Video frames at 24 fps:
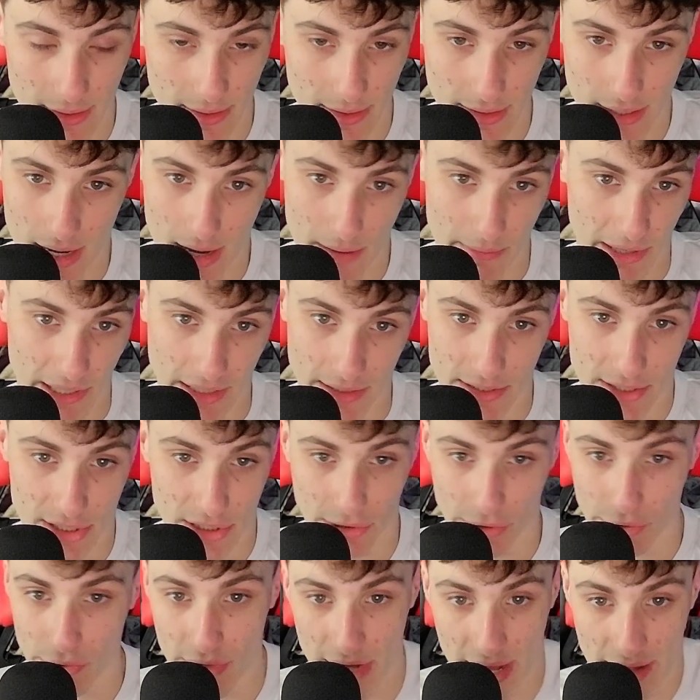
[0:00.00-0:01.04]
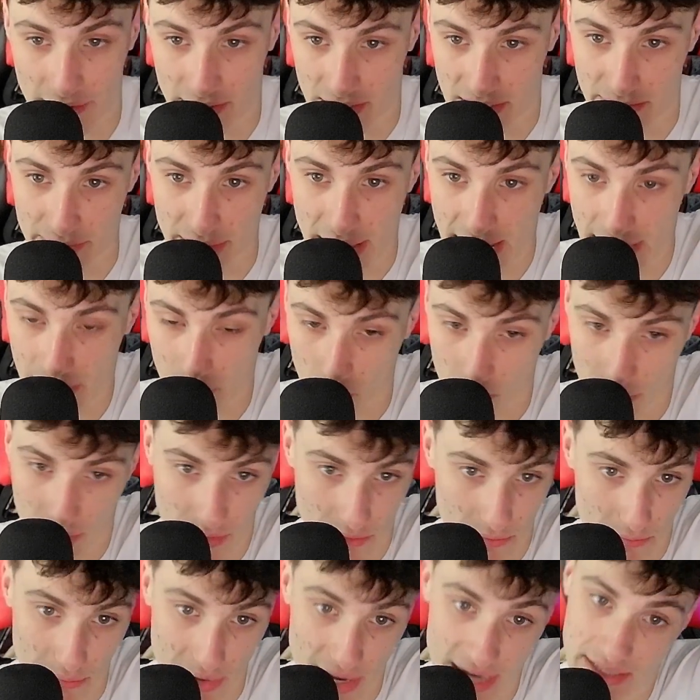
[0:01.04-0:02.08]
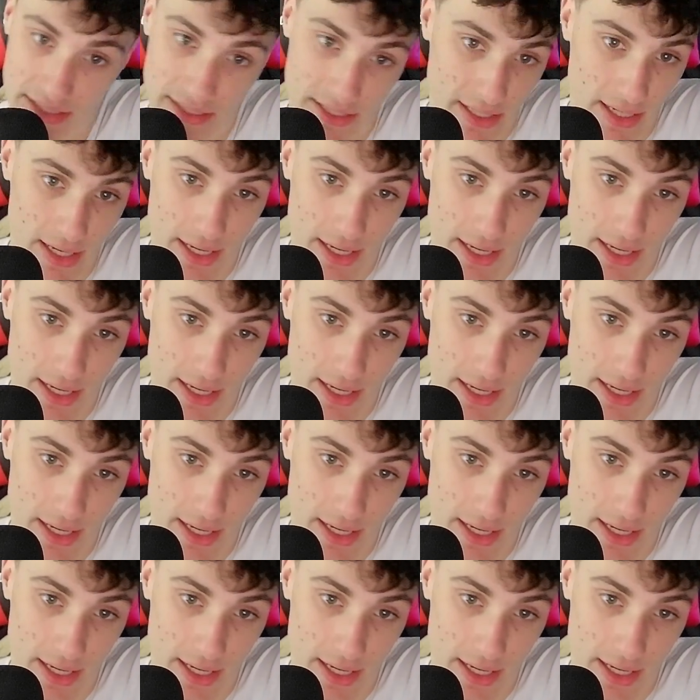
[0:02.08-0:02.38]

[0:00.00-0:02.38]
mean, salute Alex Mack, one of the best